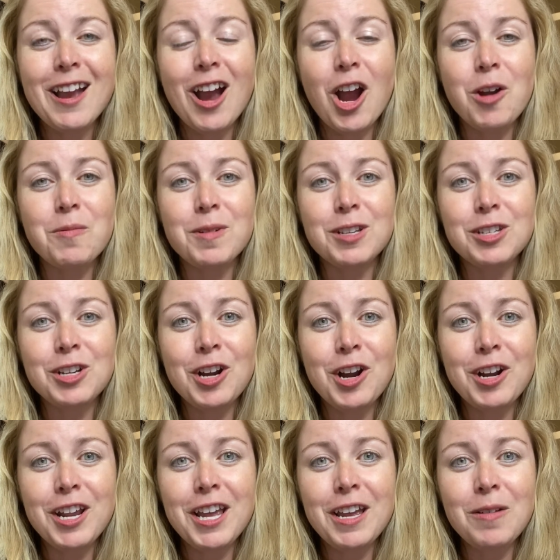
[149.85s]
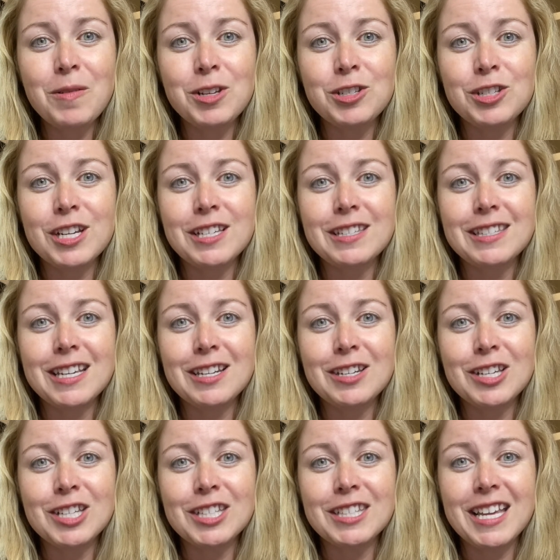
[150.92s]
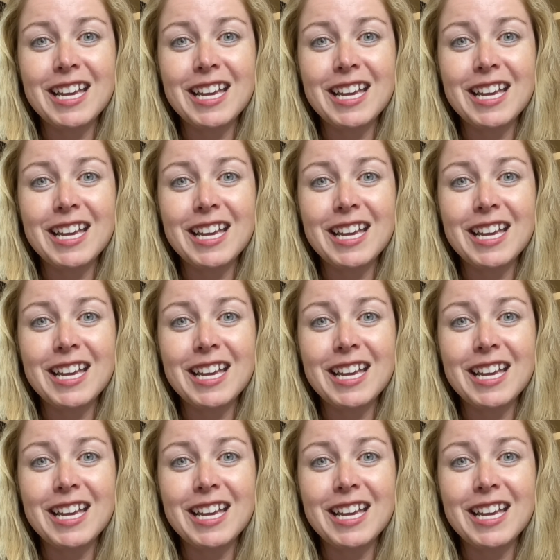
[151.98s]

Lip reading: are returning, which just signals,